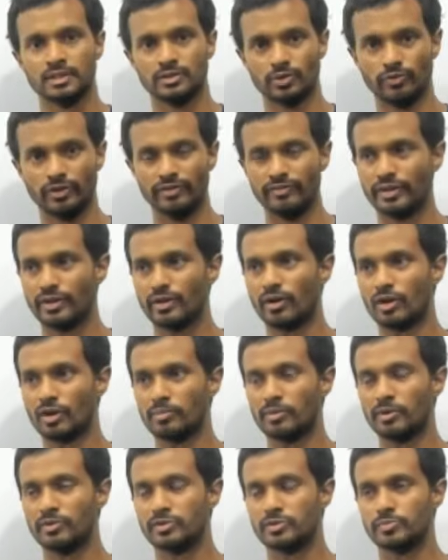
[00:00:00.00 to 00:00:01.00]
So when we talk
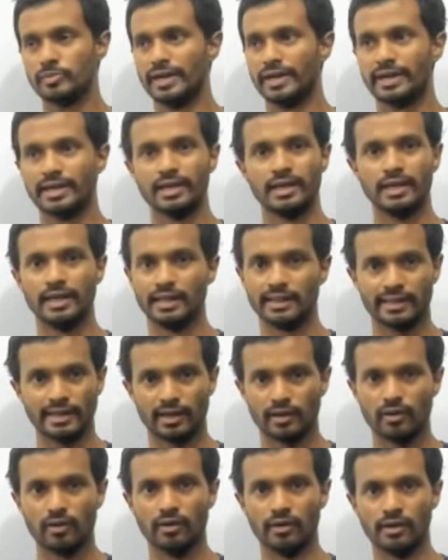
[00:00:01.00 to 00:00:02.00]
about this mental health
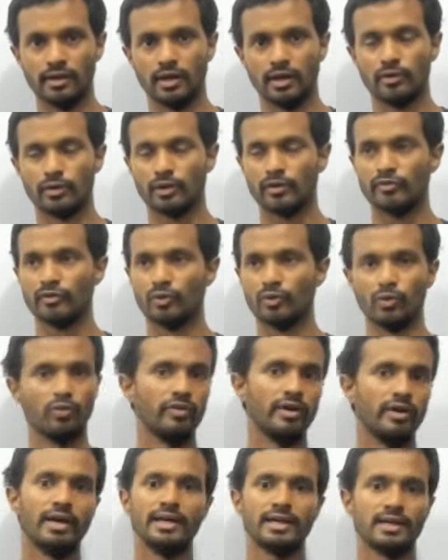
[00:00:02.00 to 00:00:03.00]
and all, out of
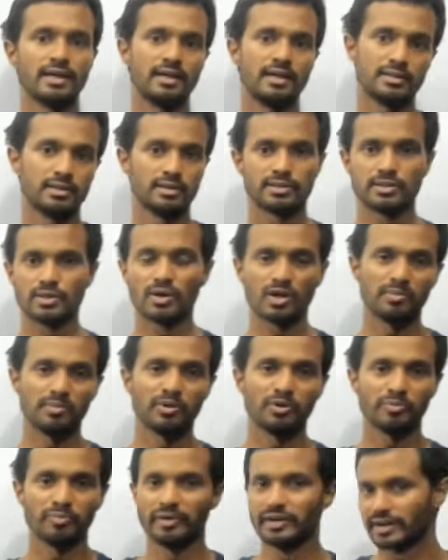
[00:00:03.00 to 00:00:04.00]
nowhere, I can't just talk
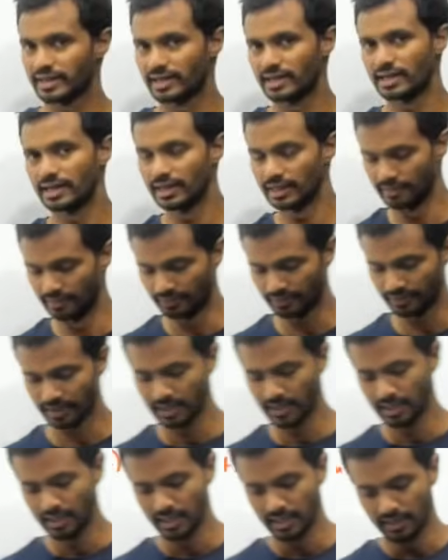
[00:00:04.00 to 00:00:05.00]
about mental health.
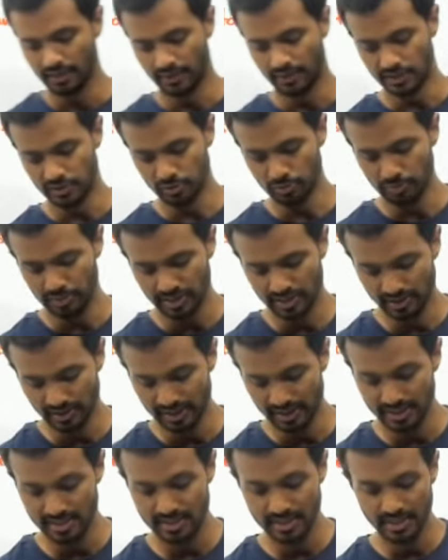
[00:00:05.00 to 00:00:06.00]
There should be a
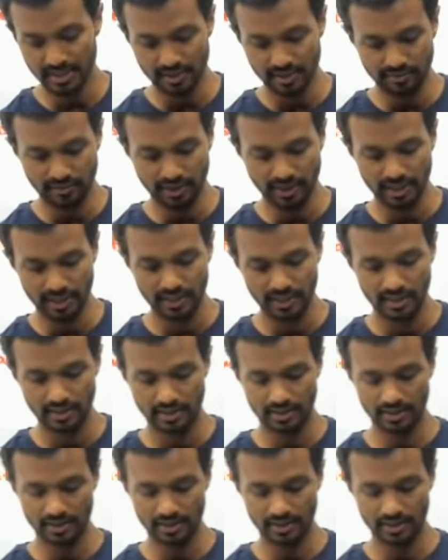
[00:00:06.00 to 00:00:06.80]
reason why